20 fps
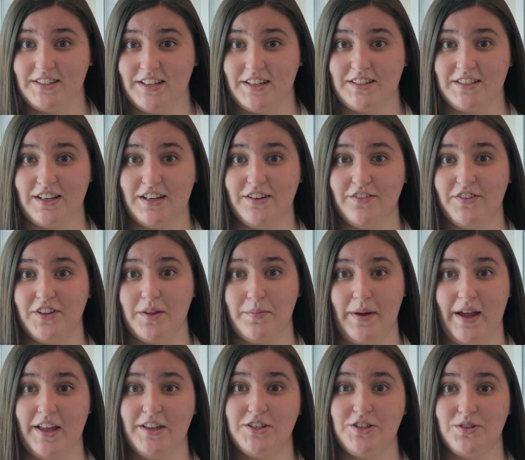assistant for the
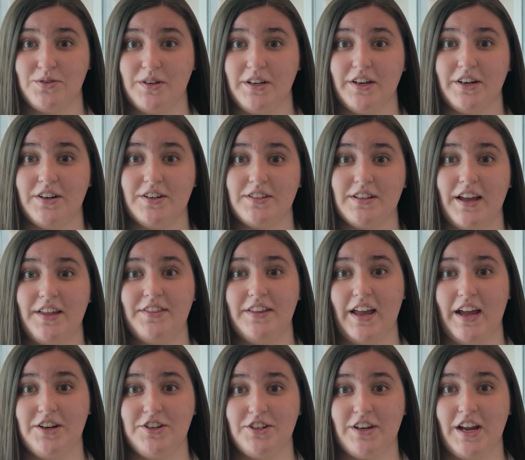past 2 years and
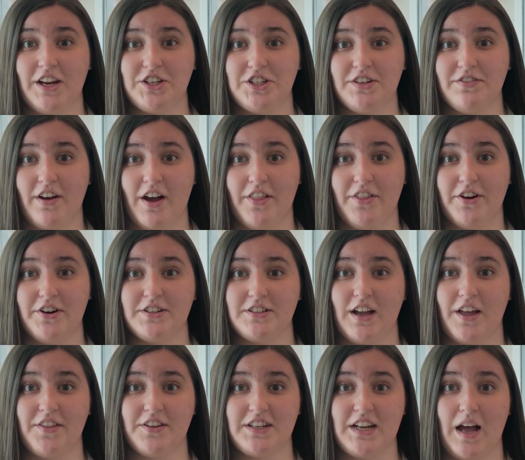the education of others
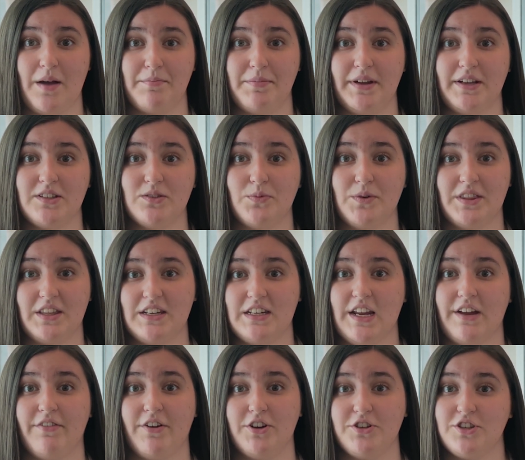on the topics within
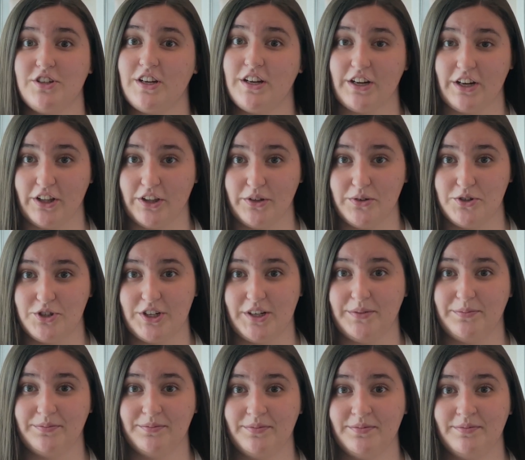diversity and
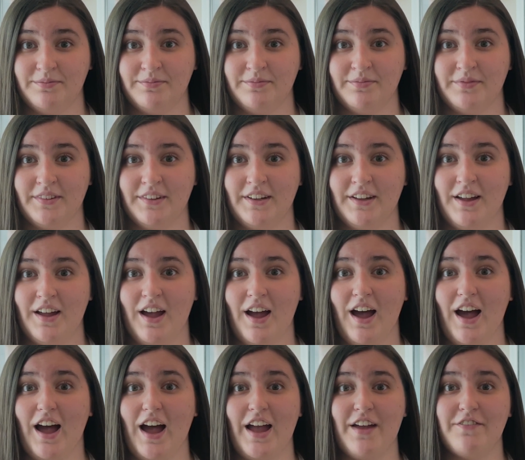inclusion.
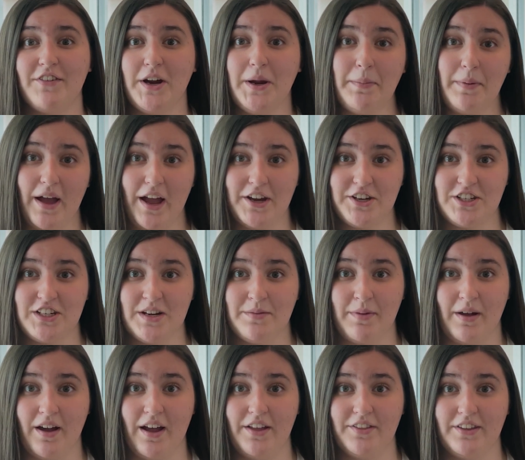I'm very passionate
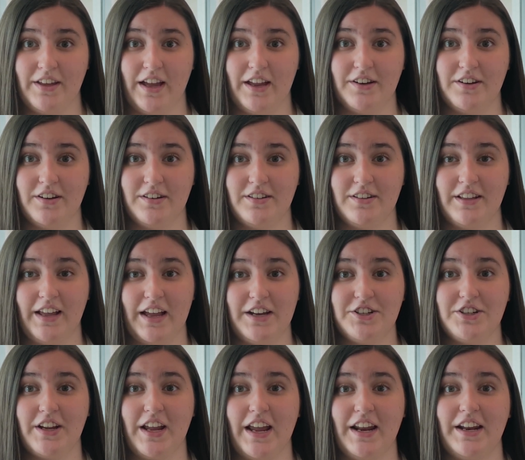about the
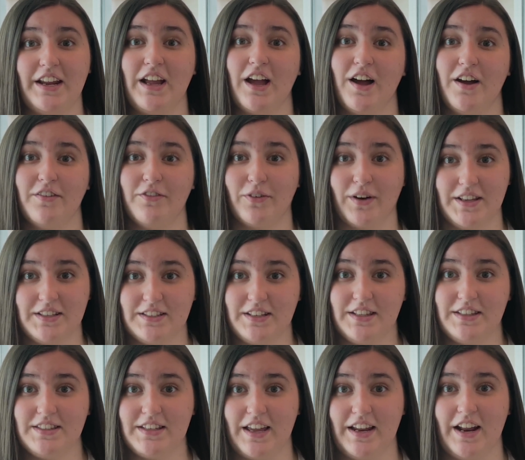educating of
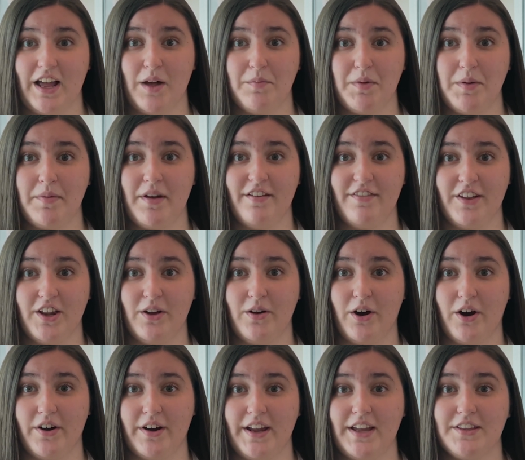residents and helping my fellow
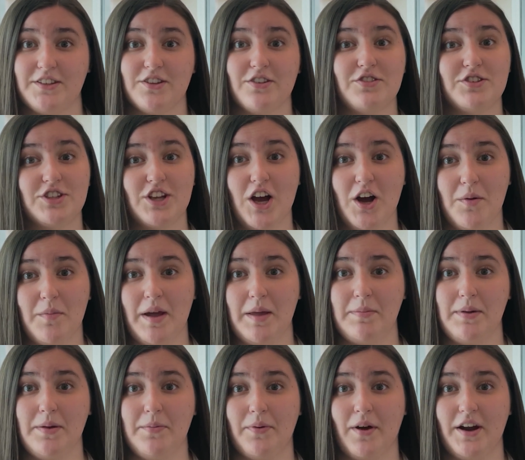RAs. So my
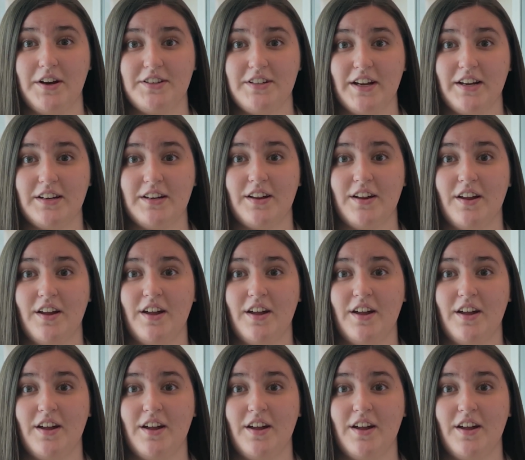PEAK project